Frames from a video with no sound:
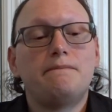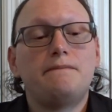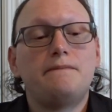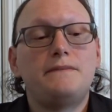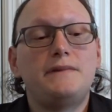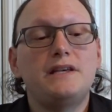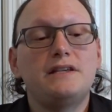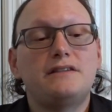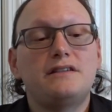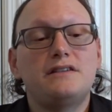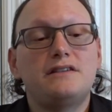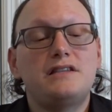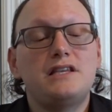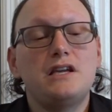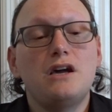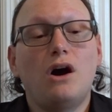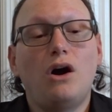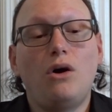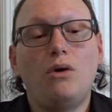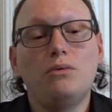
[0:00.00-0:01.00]
this is
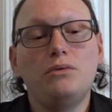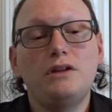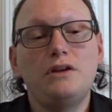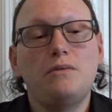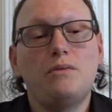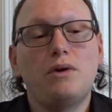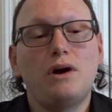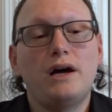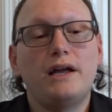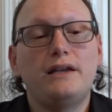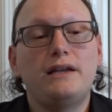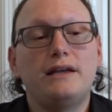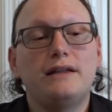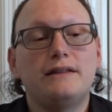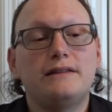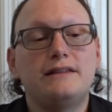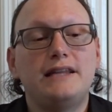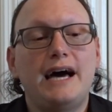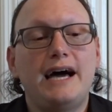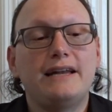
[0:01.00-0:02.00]
the only one
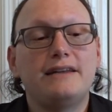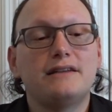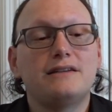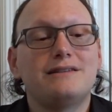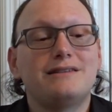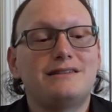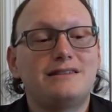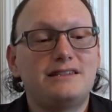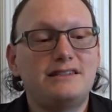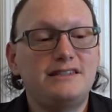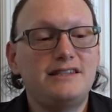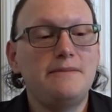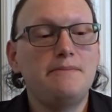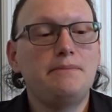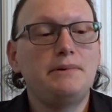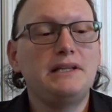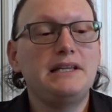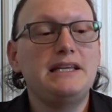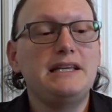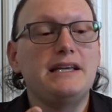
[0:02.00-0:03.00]
that
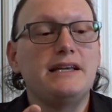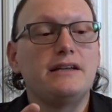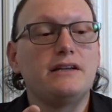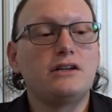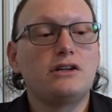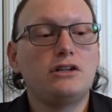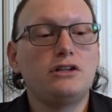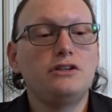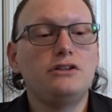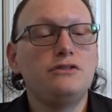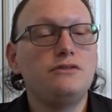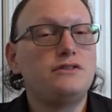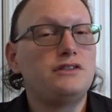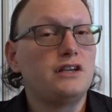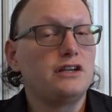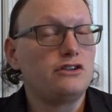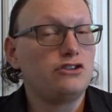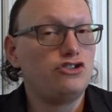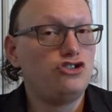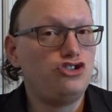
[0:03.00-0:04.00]
simply
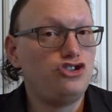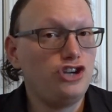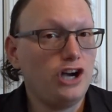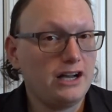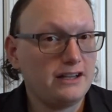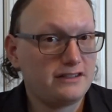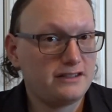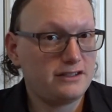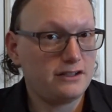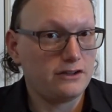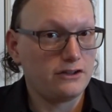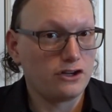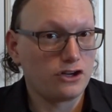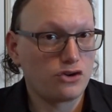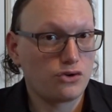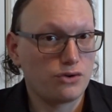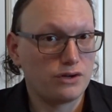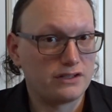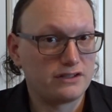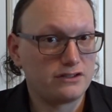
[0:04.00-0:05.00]
includes just the
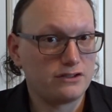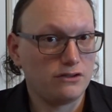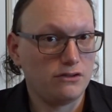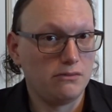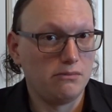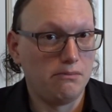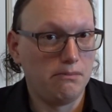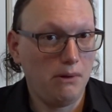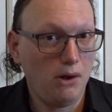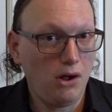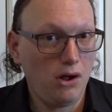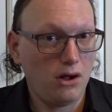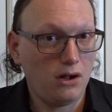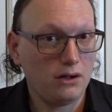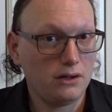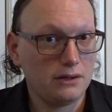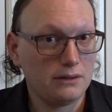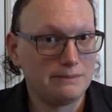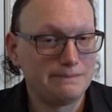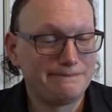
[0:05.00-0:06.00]
crystal
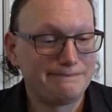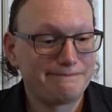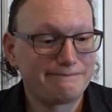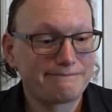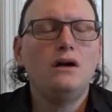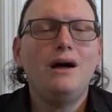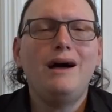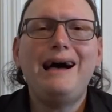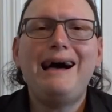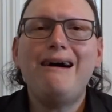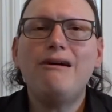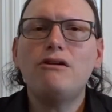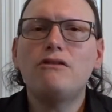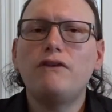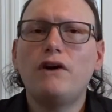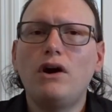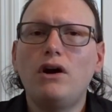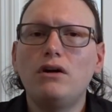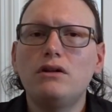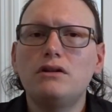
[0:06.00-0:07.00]
ball. Out
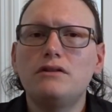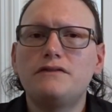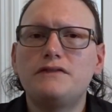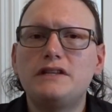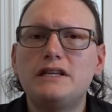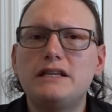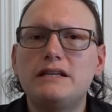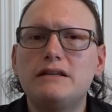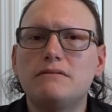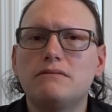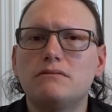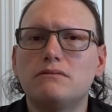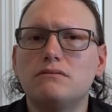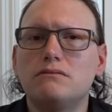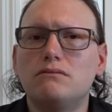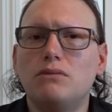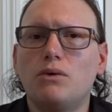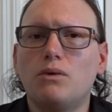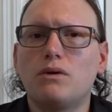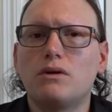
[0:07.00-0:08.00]
of all of the
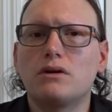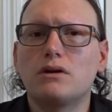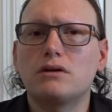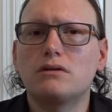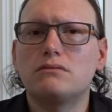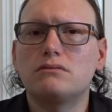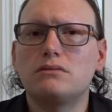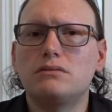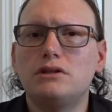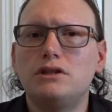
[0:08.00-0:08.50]
more,